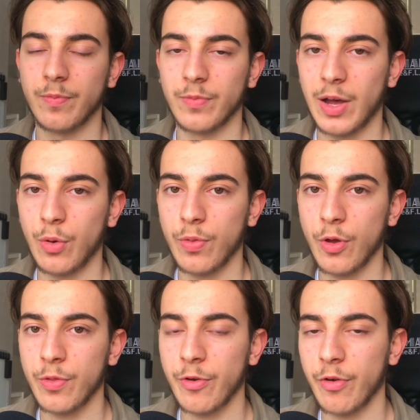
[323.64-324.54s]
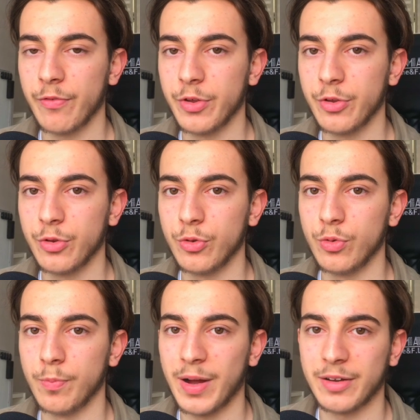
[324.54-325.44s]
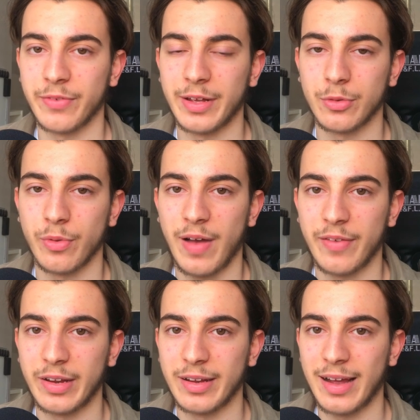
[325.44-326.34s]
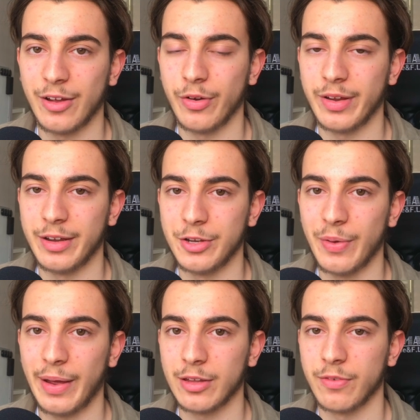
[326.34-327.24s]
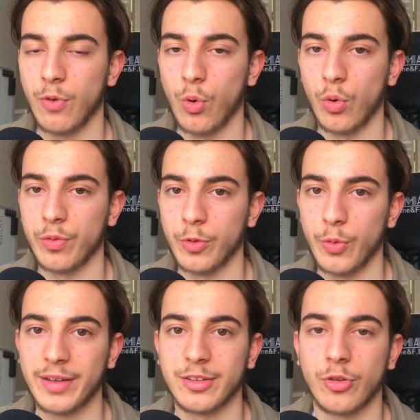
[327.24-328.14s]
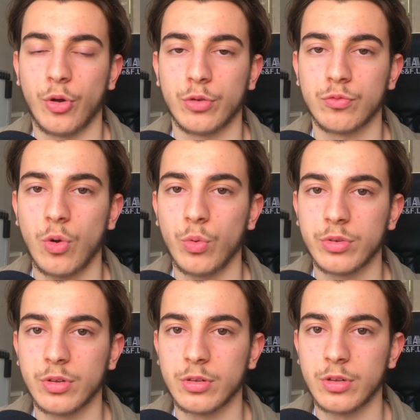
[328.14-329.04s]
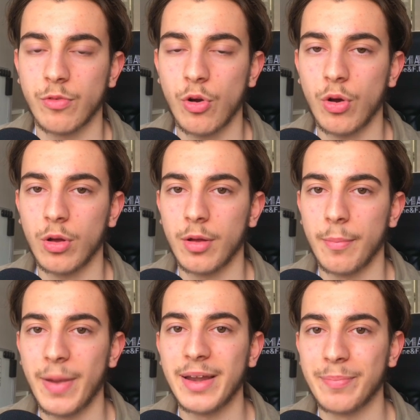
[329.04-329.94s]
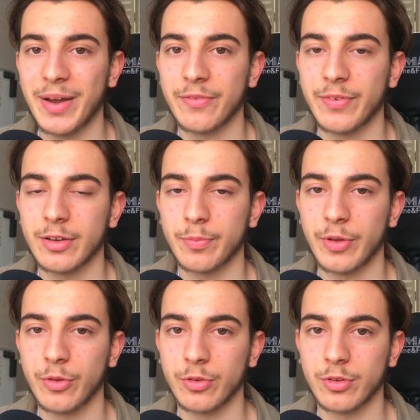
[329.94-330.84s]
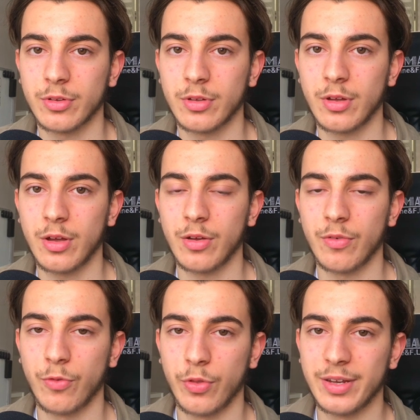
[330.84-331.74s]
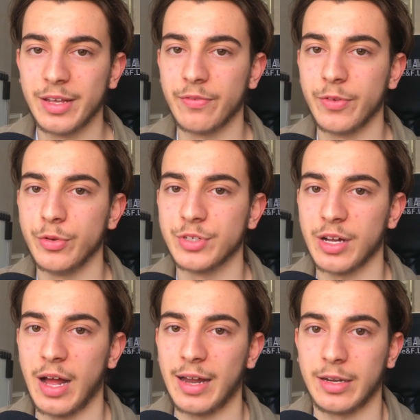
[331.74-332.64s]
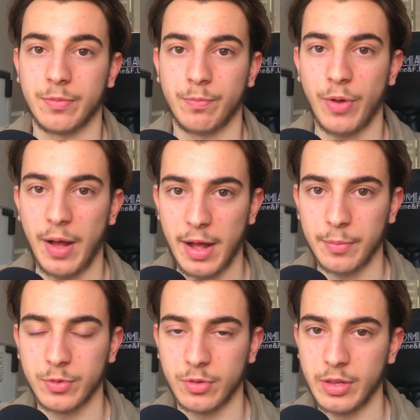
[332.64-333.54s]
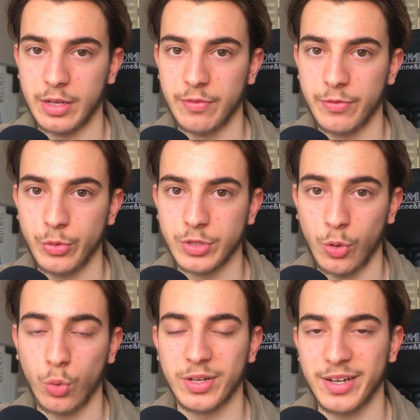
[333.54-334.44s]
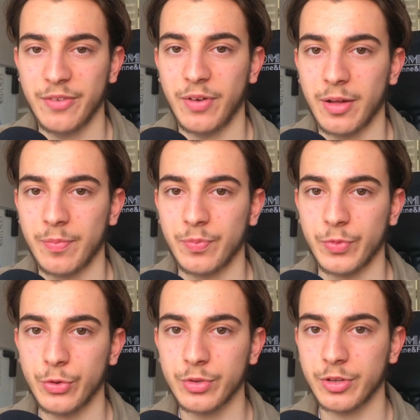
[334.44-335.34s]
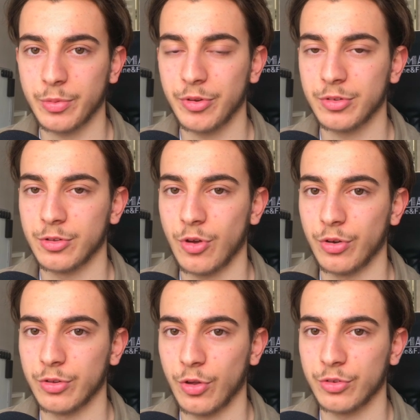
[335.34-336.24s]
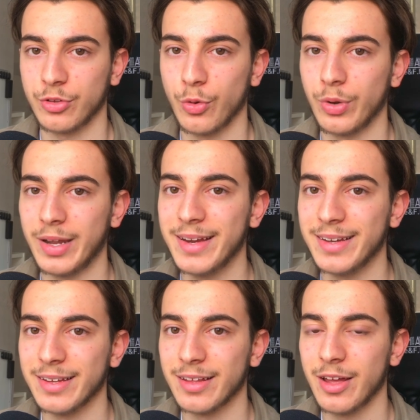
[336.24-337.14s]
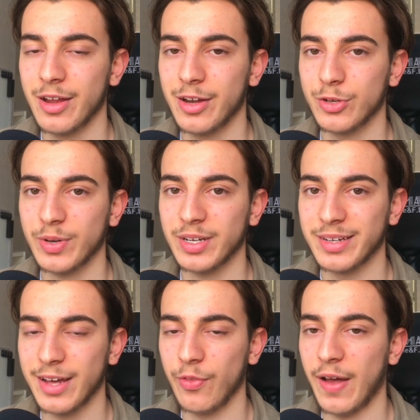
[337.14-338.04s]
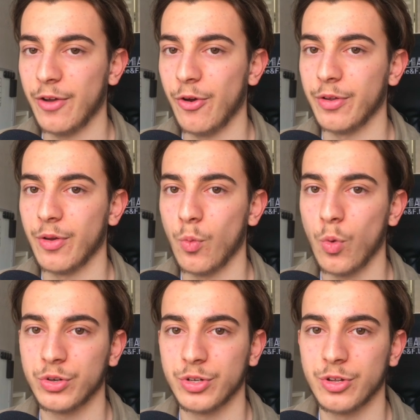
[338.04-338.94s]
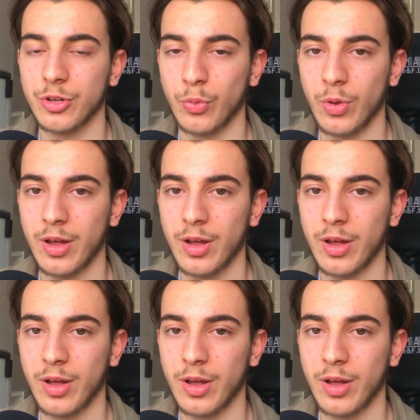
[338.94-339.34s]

Now, although there are a few bad things with having A I in U X for U X designer roles, there are many benefits, because for the near future and perhaps the future altogether, user experience designers are still needed to actually tell the A I what to do